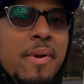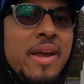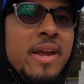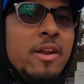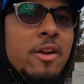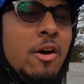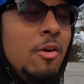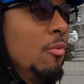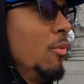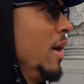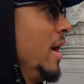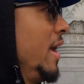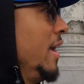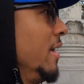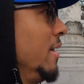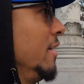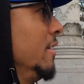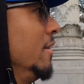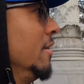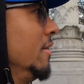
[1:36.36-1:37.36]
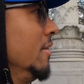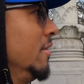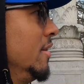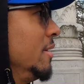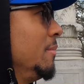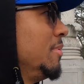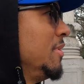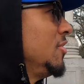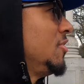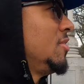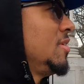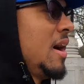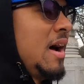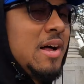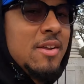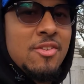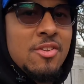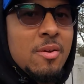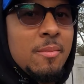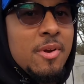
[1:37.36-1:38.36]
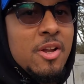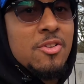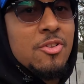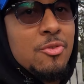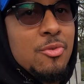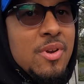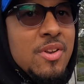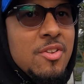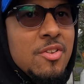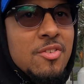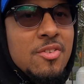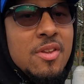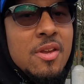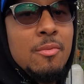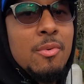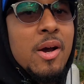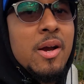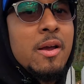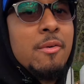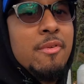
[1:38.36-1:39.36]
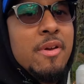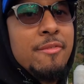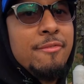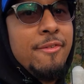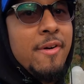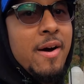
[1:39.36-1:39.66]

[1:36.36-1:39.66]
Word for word: making our way deep inside some of the streets to see what can we